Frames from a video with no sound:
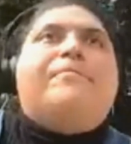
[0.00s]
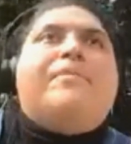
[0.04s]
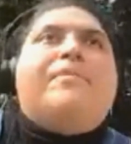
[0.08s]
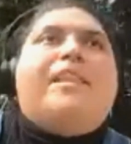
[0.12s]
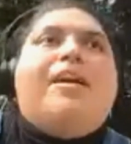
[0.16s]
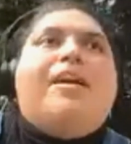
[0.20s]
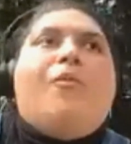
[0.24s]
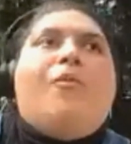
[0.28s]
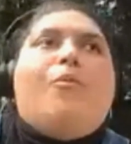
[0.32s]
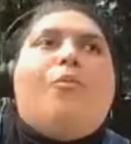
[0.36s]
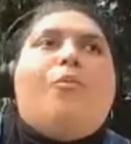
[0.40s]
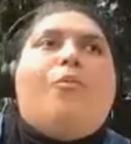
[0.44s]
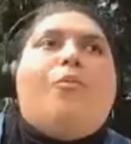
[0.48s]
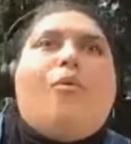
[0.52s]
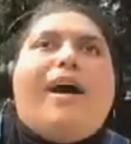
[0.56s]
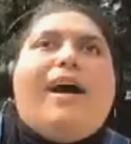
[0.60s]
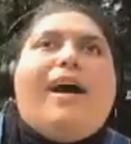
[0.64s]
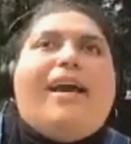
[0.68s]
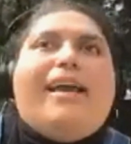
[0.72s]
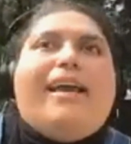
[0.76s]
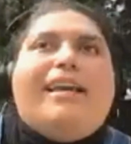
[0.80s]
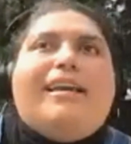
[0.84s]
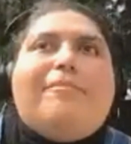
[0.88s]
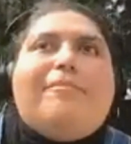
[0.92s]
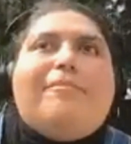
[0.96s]

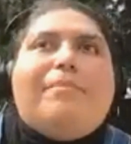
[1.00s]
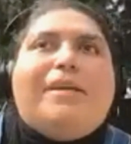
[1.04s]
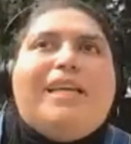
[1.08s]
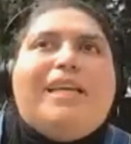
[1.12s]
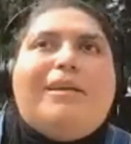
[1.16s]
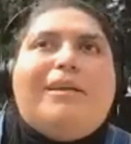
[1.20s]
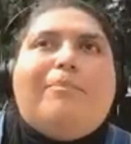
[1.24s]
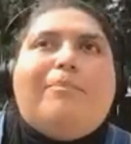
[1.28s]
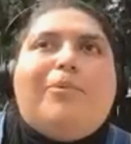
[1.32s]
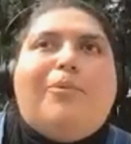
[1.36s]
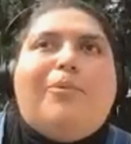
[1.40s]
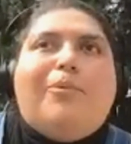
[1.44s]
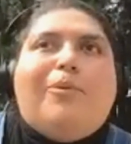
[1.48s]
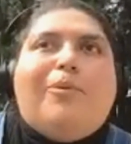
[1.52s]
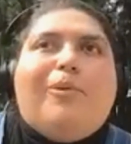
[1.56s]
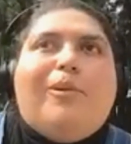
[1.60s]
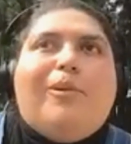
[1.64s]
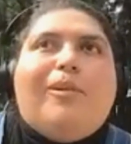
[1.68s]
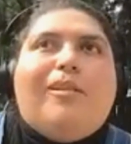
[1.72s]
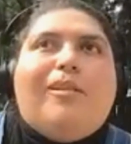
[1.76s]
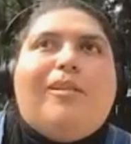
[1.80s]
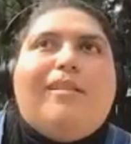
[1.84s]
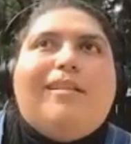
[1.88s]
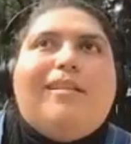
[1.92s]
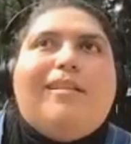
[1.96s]
why
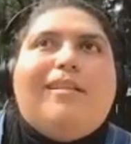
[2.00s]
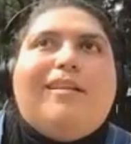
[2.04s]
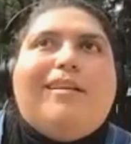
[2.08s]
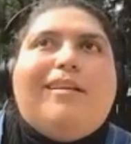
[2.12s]
people